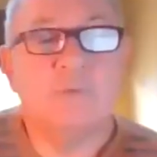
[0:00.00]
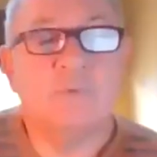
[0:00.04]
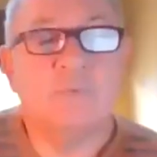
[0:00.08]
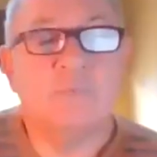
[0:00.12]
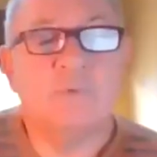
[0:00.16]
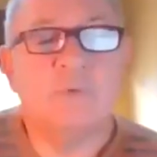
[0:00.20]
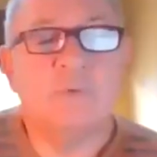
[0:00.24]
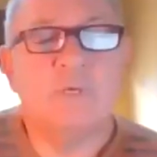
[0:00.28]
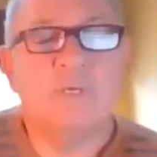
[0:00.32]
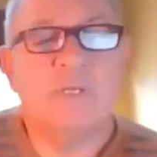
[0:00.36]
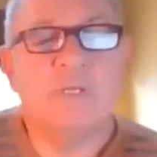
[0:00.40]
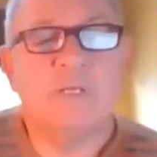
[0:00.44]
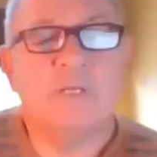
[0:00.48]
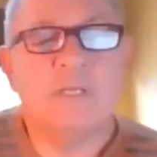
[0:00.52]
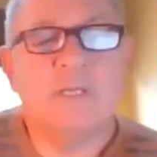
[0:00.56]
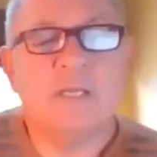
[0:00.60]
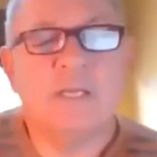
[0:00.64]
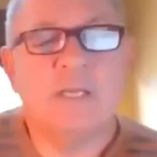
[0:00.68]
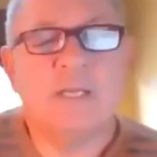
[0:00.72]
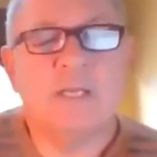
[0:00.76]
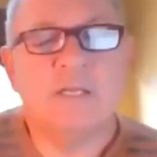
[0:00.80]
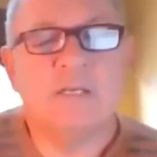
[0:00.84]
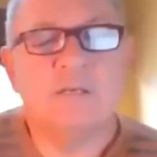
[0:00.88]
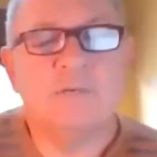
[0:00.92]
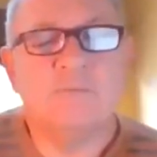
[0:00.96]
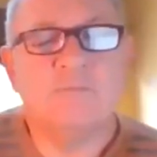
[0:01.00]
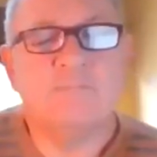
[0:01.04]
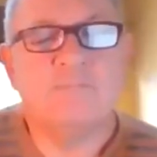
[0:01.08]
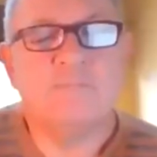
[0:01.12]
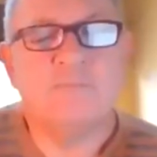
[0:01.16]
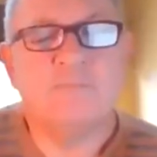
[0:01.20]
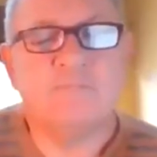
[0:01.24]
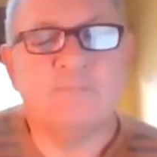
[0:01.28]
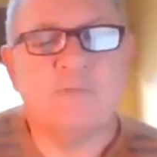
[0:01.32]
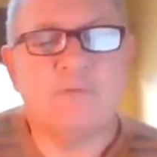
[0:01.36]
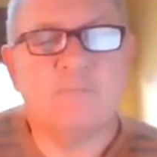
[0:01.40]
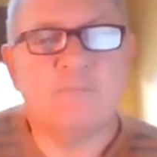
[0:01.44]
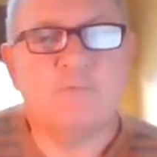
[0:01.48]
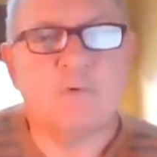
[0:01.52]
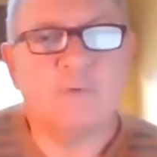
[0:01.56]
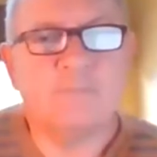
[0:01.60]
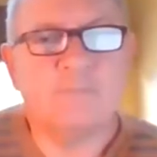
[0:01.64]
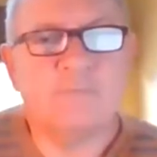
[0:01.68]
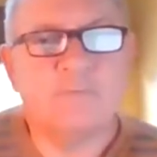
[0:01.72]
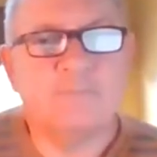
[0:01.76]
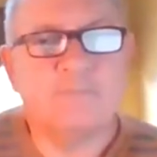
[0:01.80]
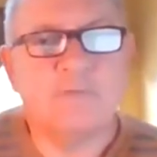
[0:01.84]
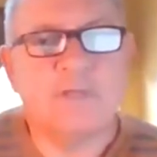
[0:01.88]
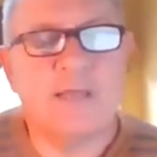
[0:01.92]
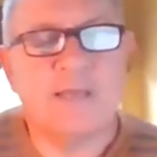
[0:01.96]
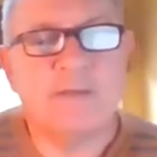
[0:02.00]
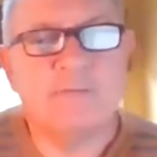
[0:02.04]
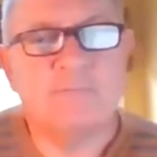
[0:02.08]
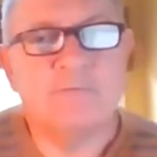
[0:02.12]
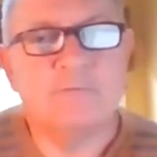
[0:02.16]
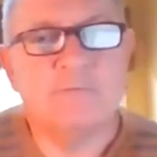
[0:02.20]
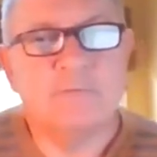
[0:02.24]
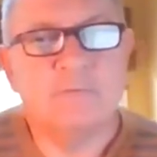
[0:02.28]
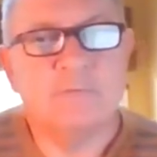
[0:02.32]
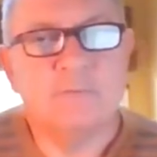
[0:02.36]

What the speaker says: Winnie and 54 Fifth Ave.